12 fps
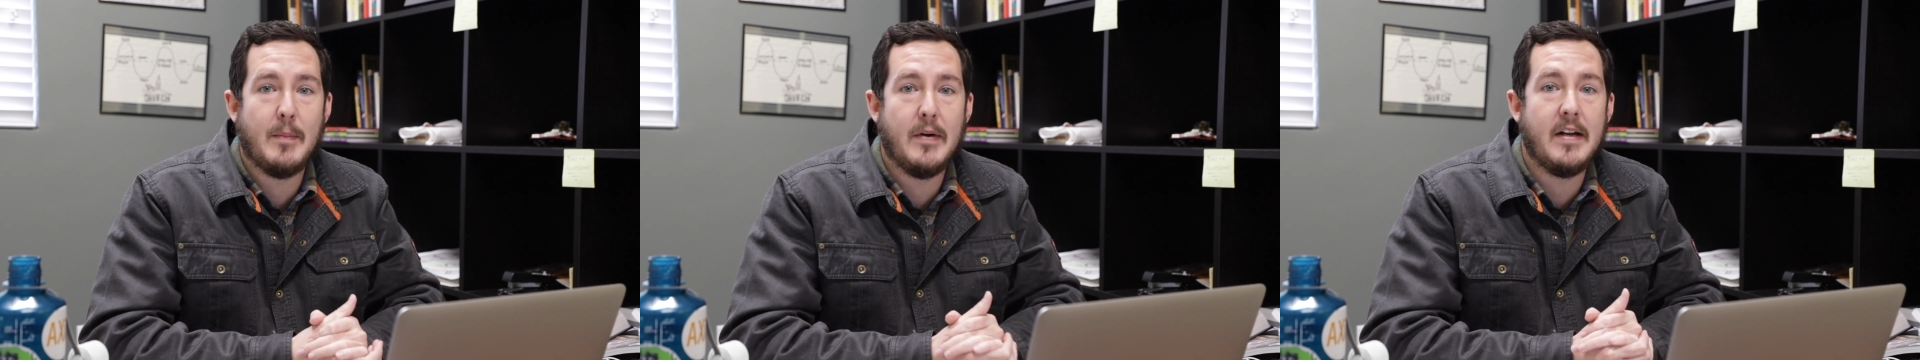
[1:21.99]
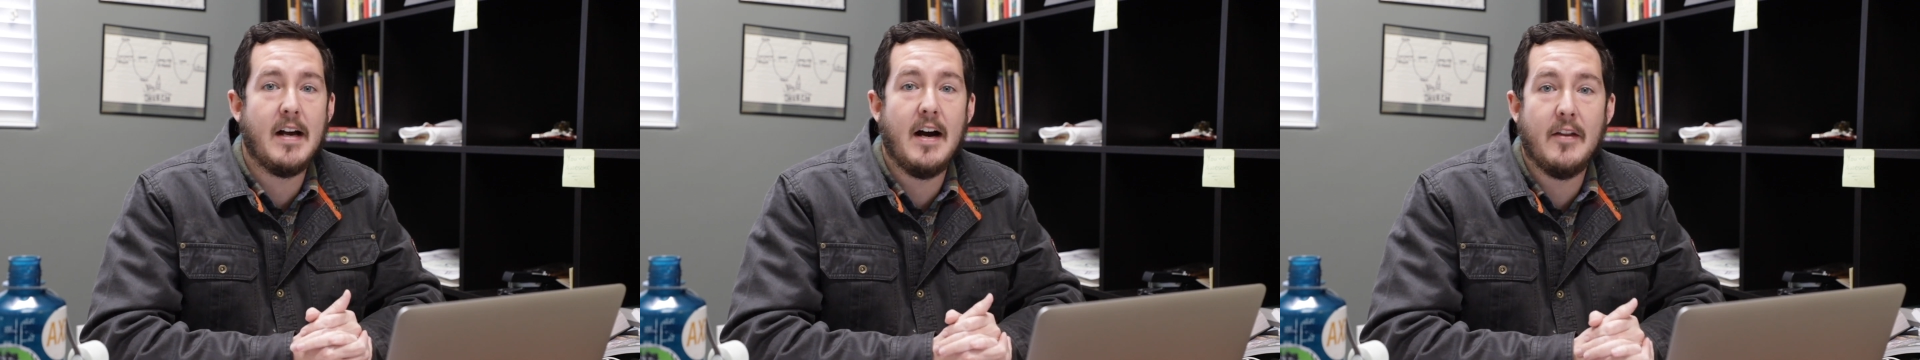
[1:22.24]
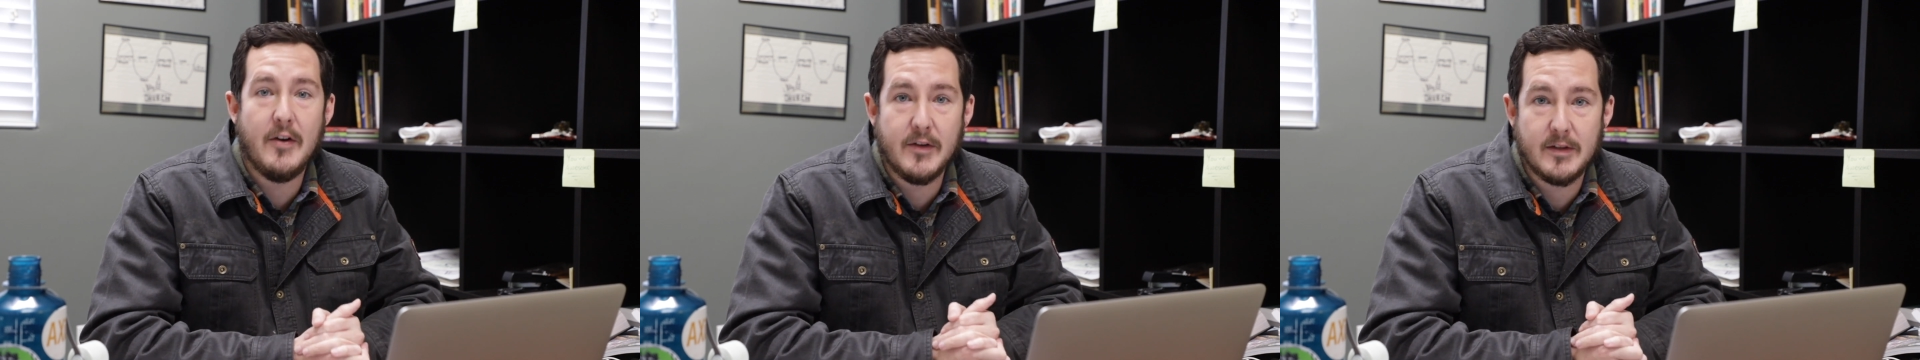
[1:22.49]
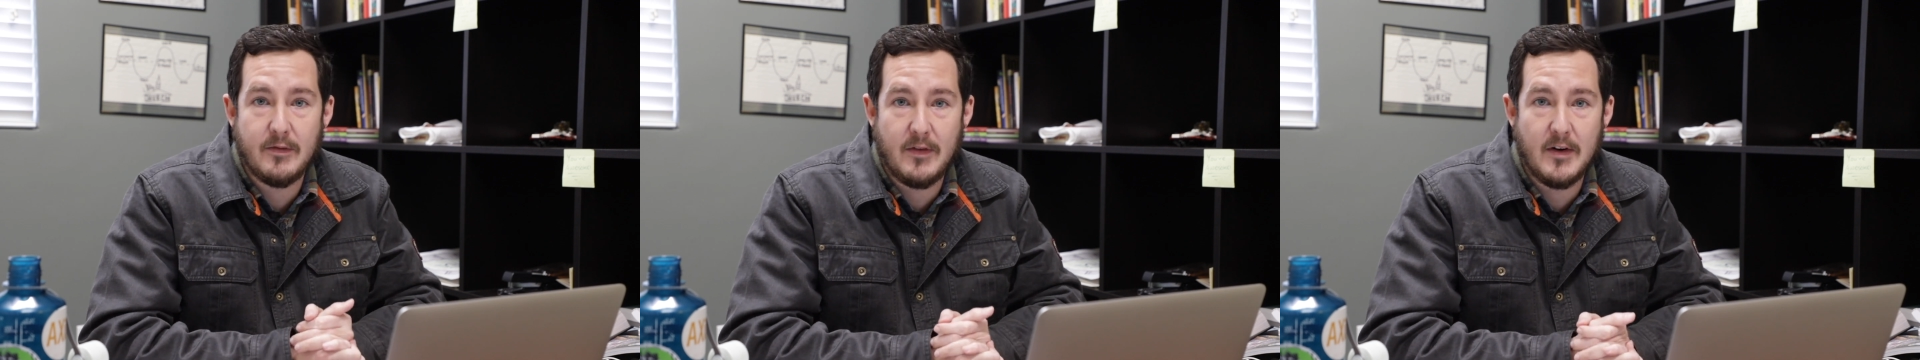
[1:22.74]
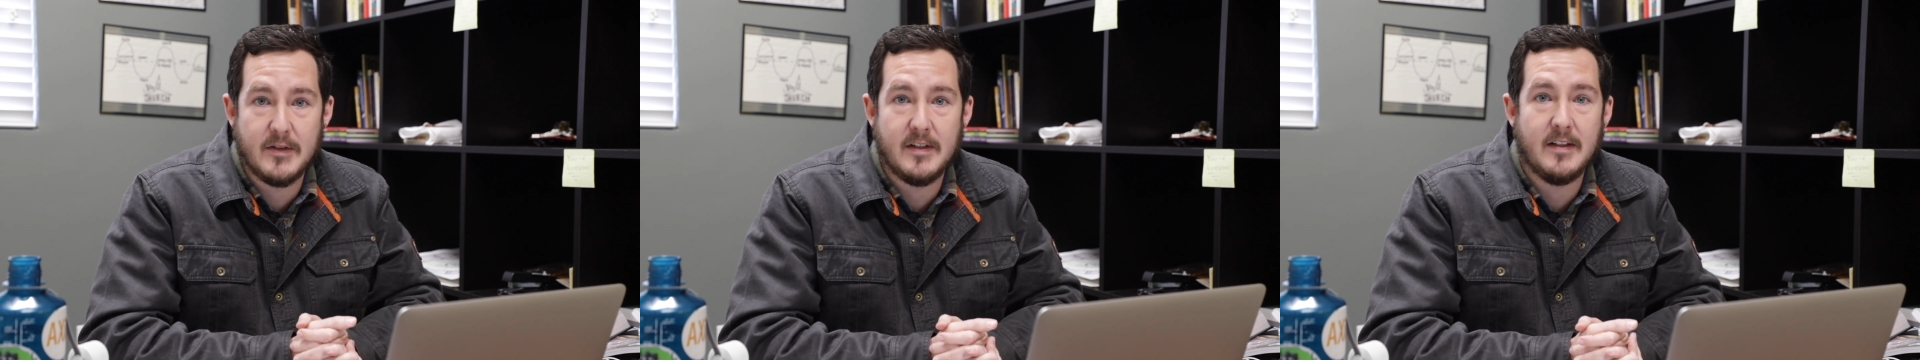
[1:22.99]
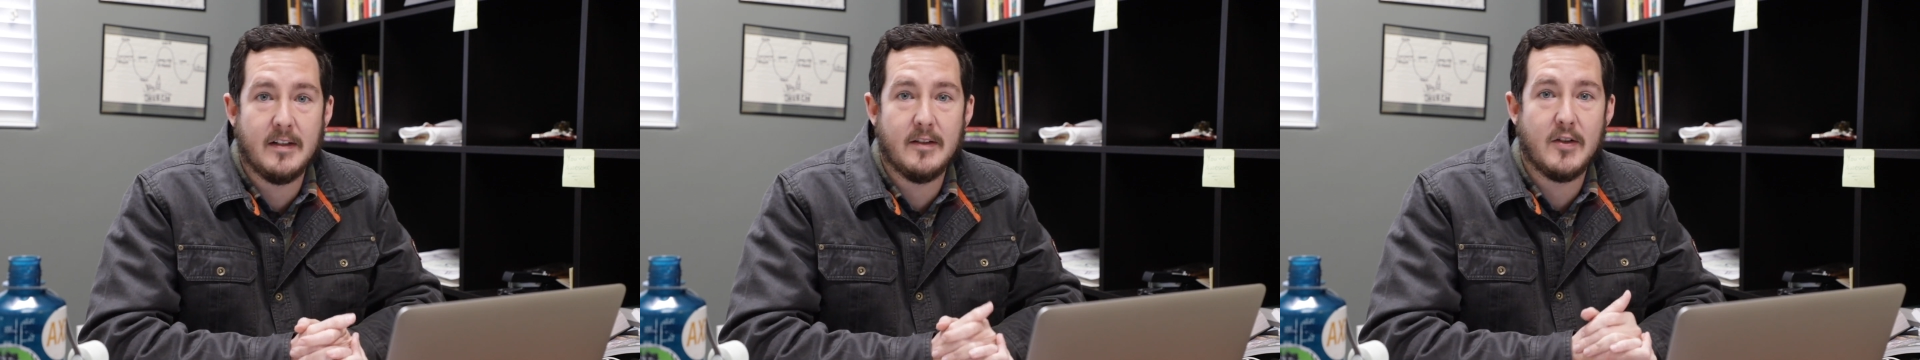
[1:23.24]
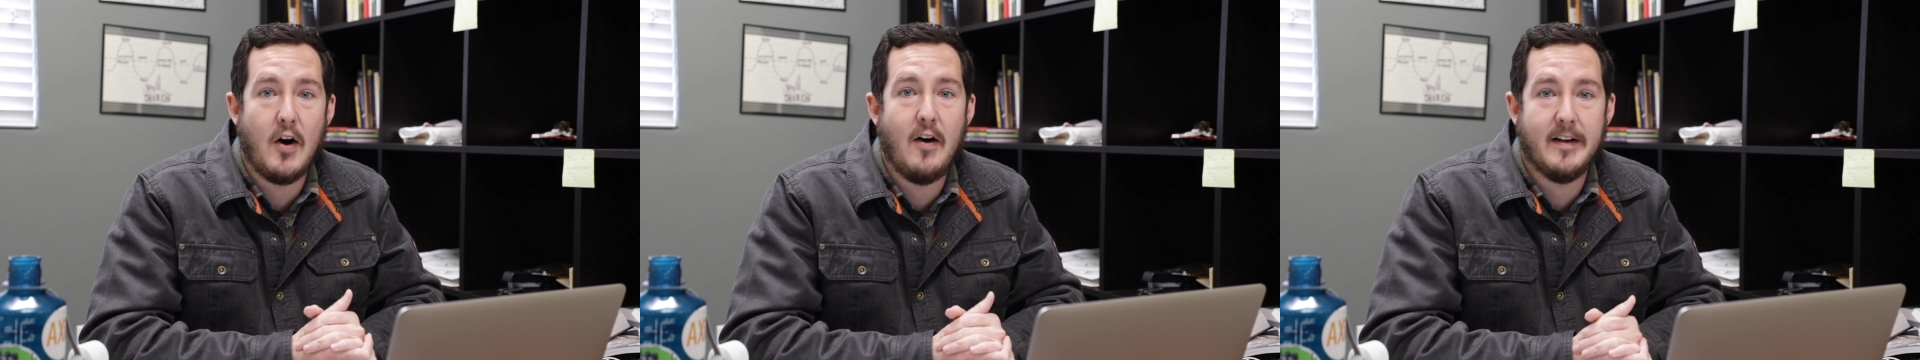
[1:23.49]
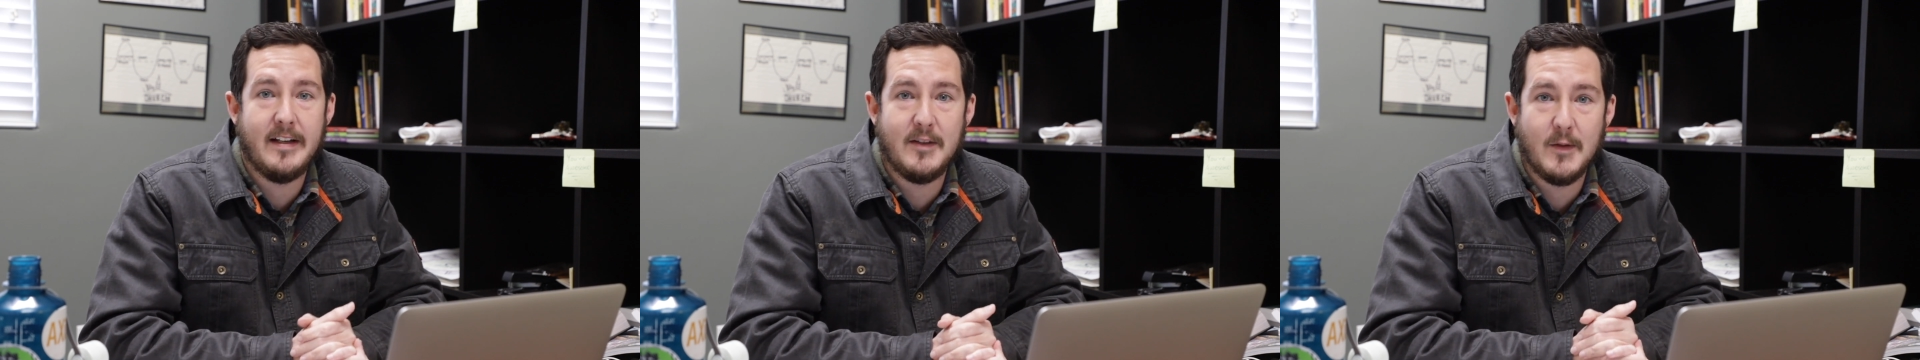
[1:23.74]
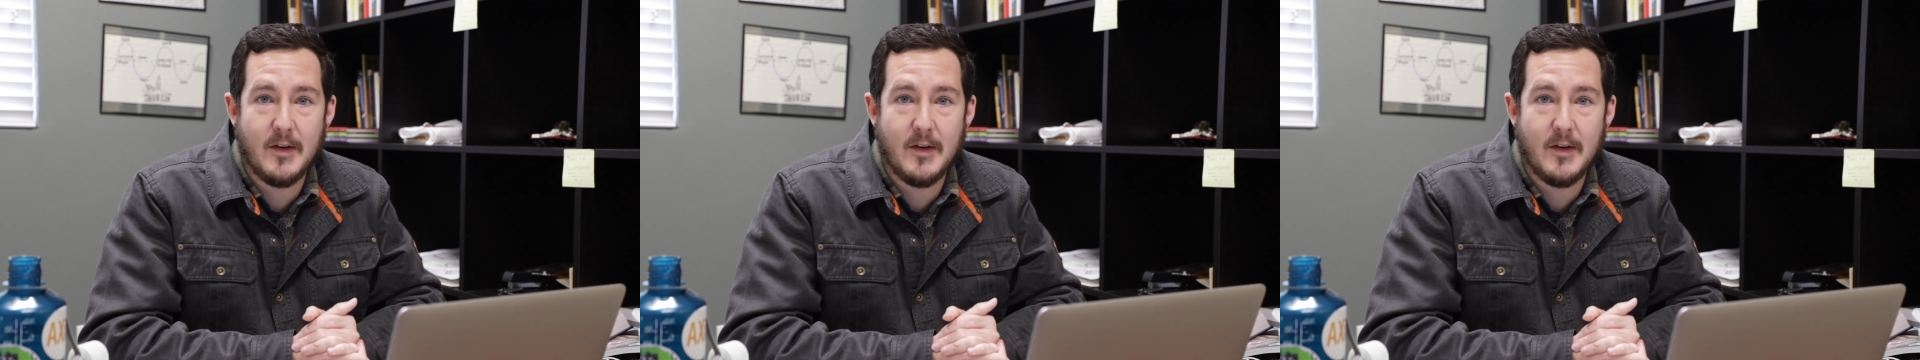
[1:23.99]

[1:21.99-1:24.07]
Putting others first and talking